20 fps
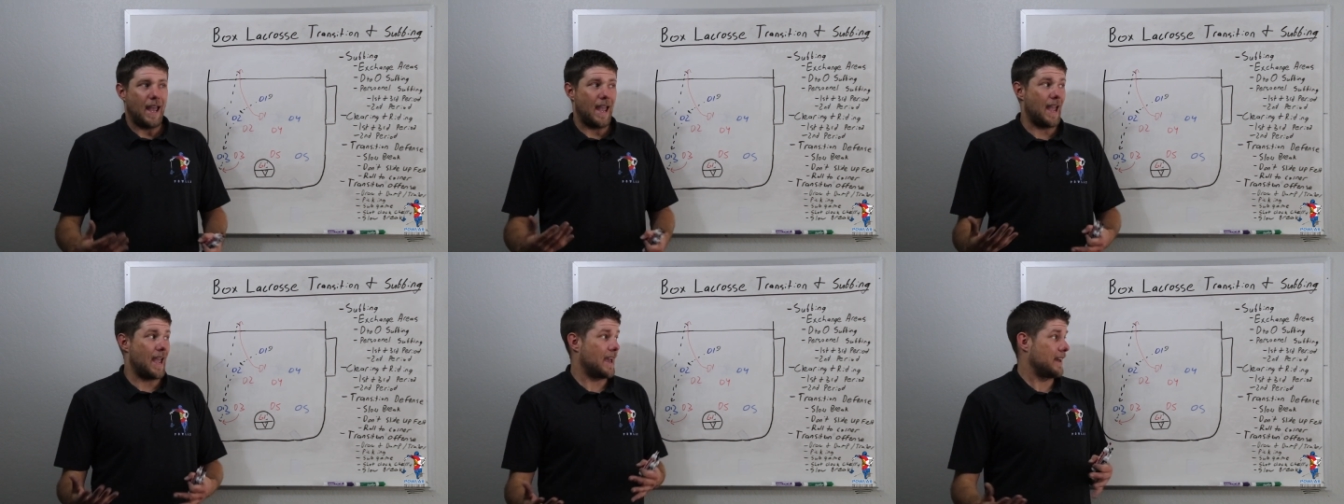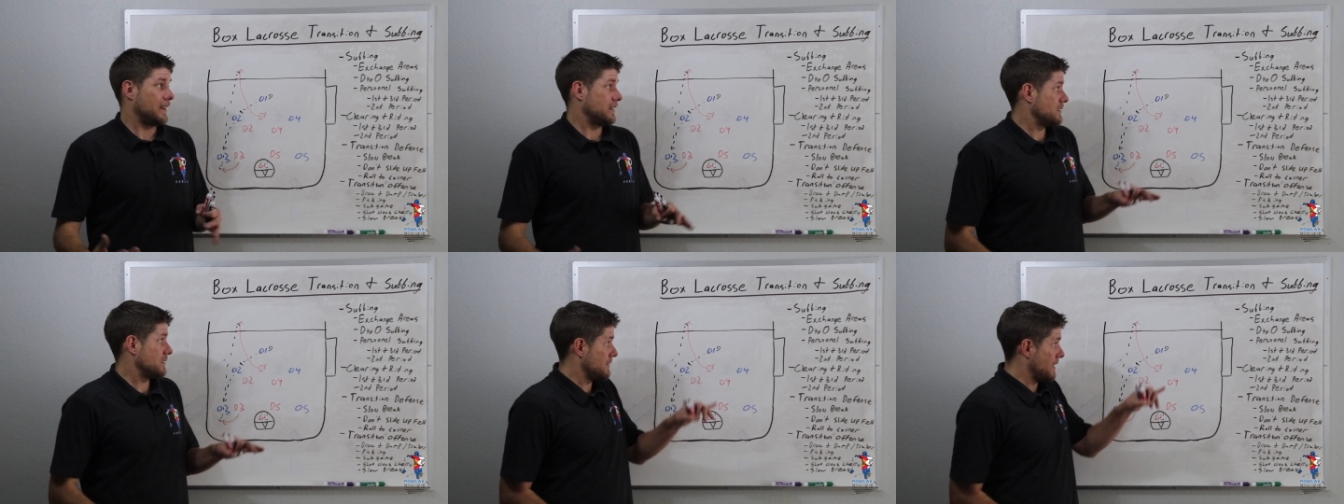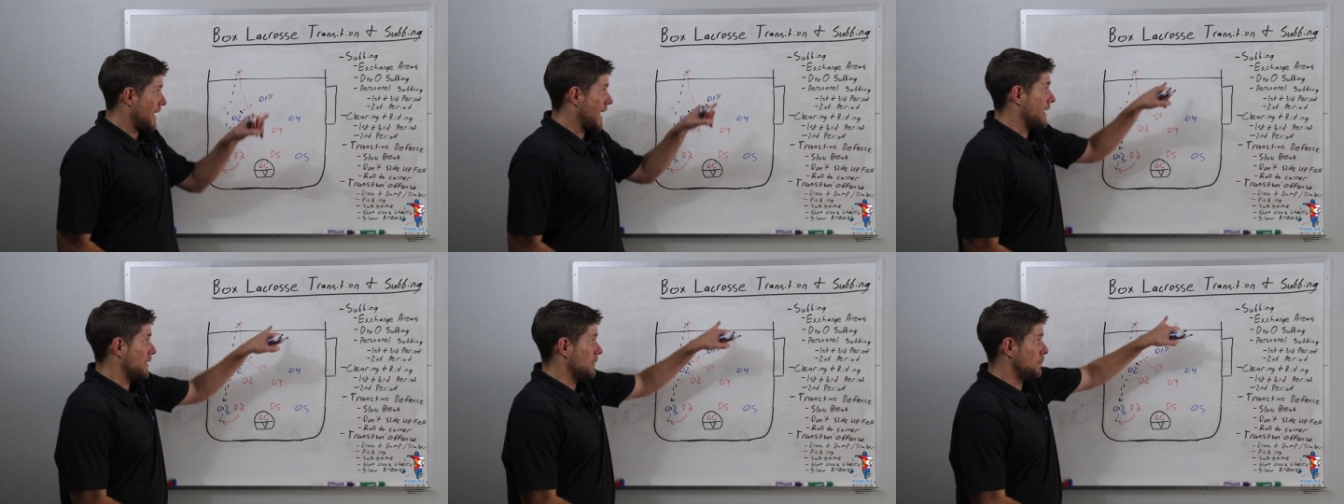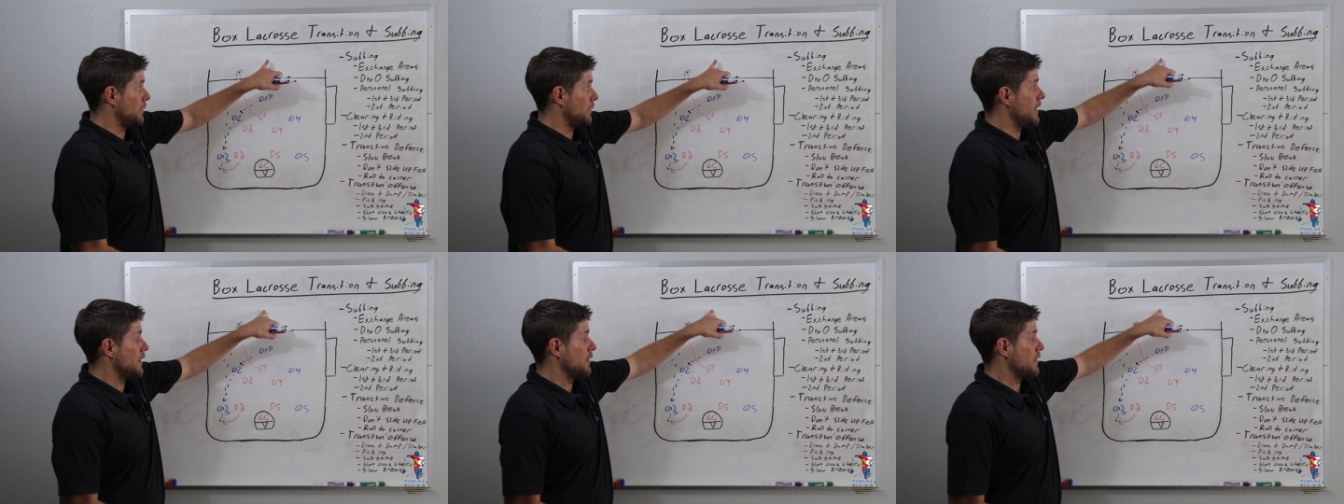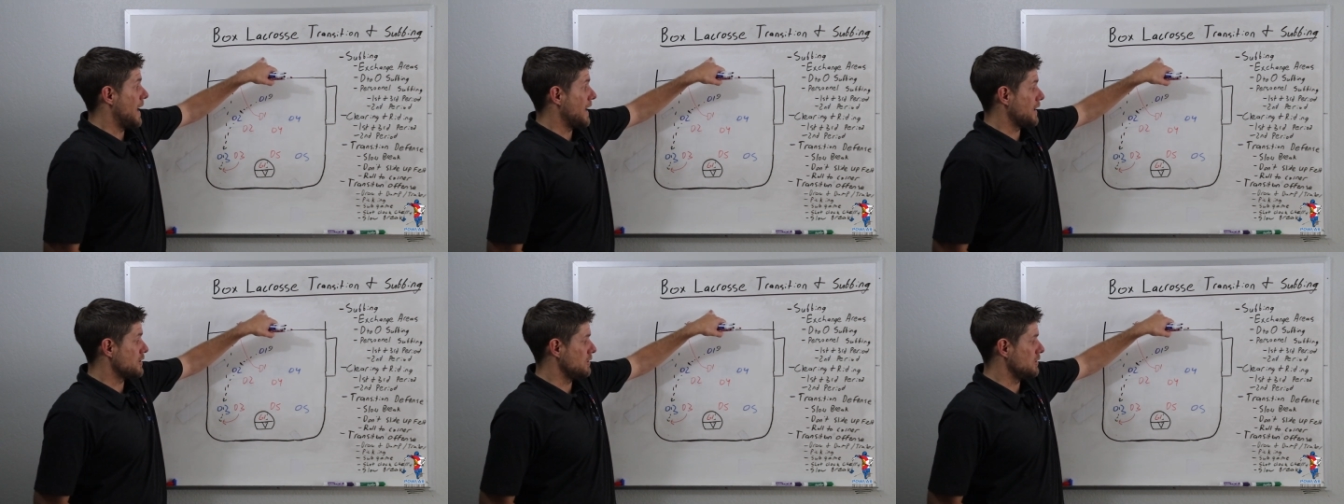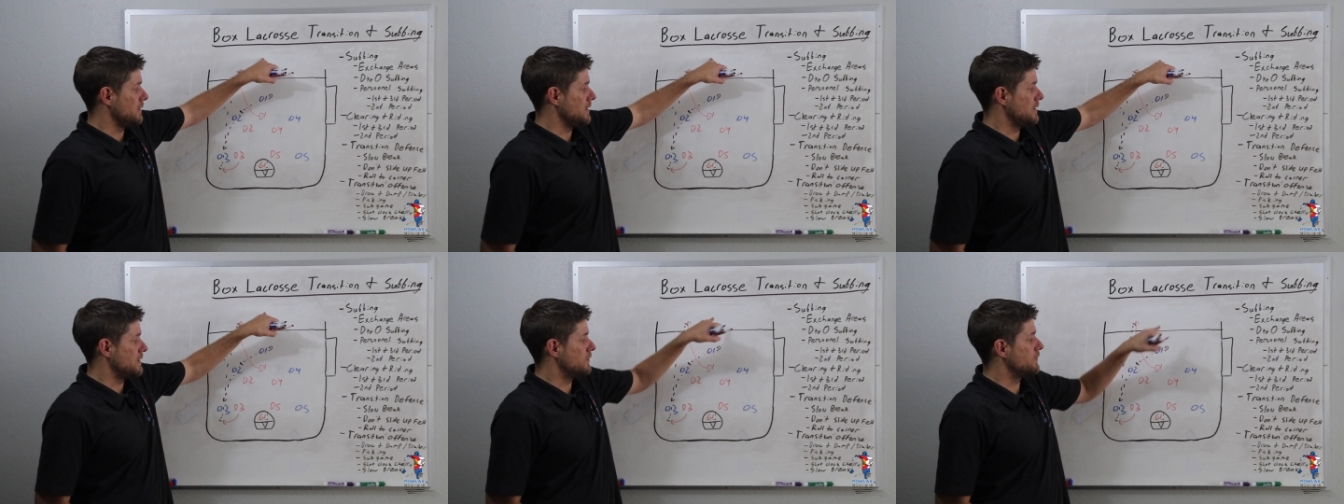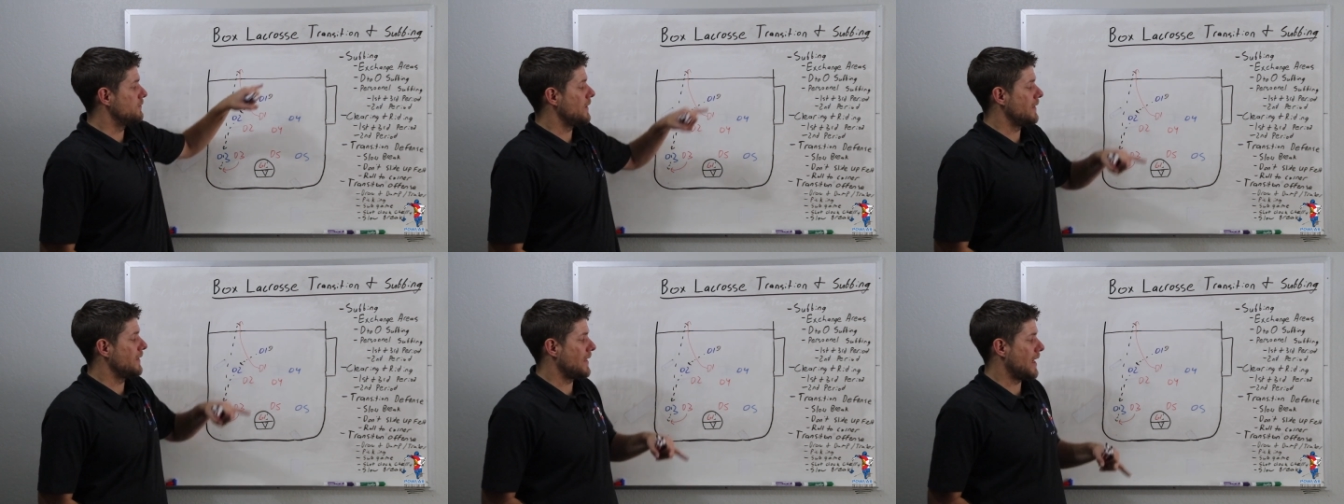and had a player actually
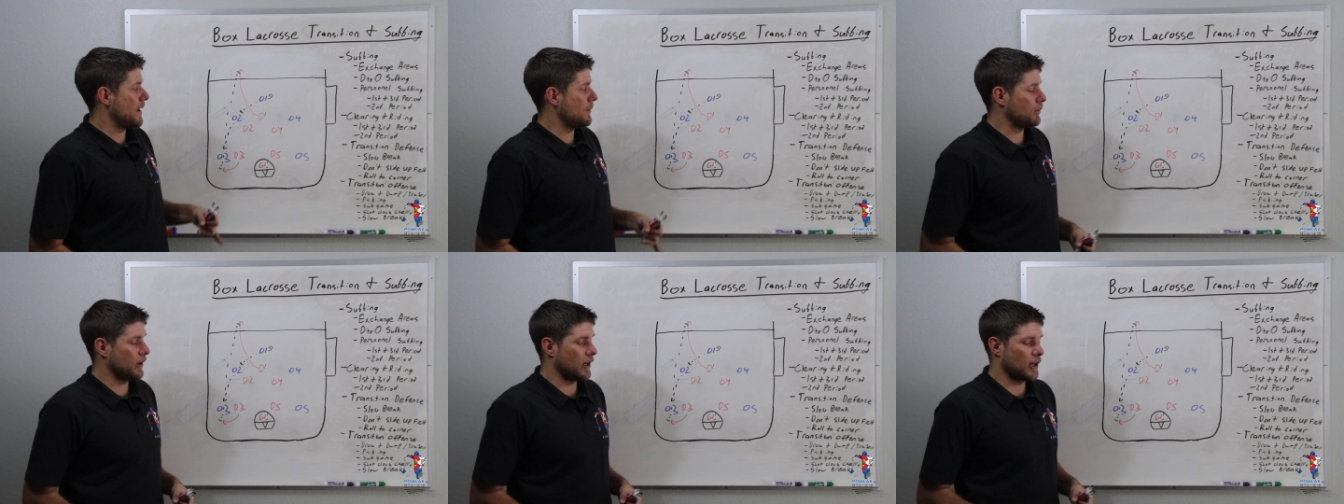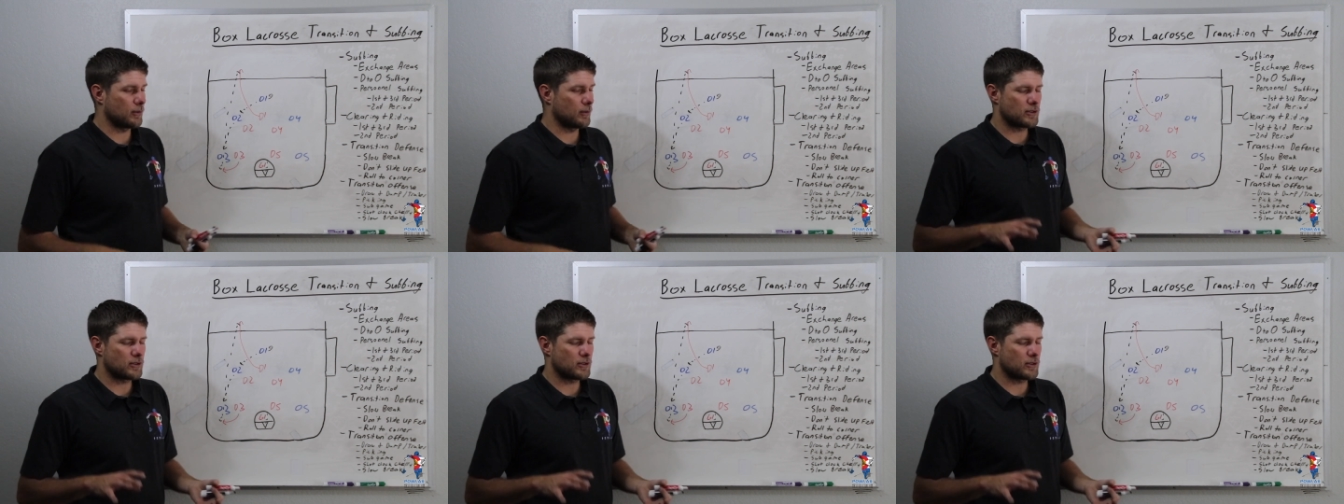defend that player.